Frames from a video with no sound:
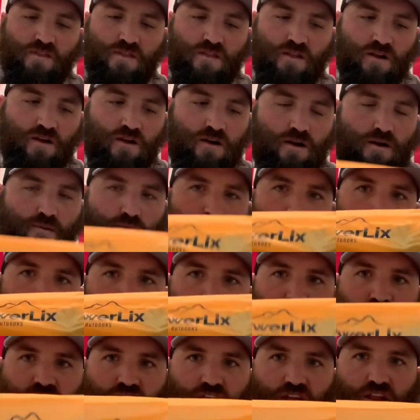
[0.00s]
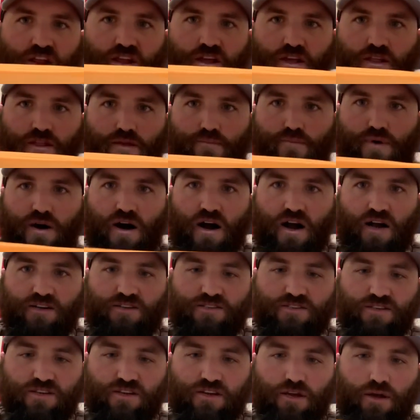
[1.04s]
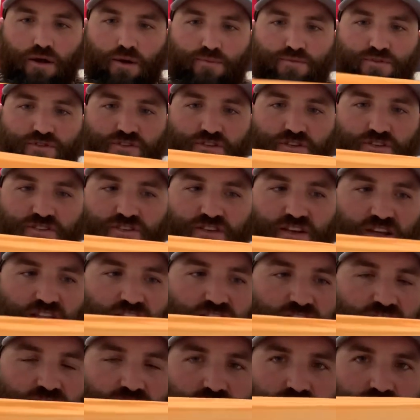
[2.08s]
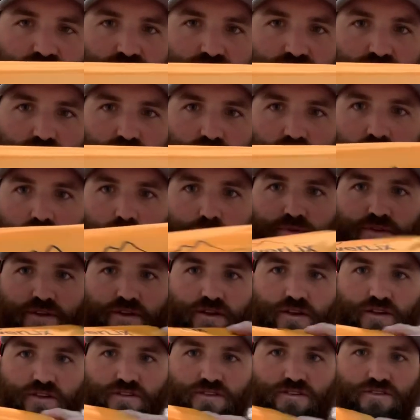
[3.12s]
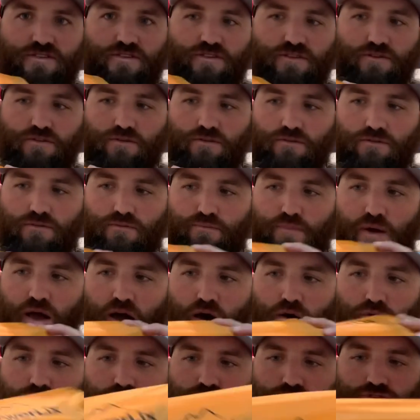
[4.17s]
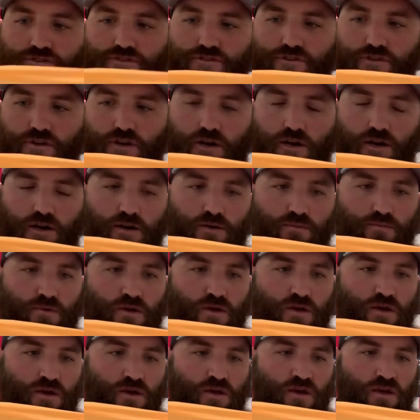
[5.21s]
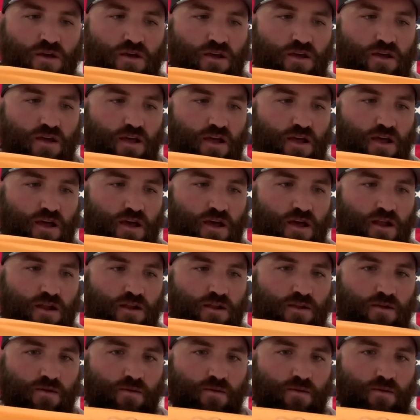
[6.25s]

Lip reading: And when you get it in the box, it comes just like this, wrapped in its little pouch. And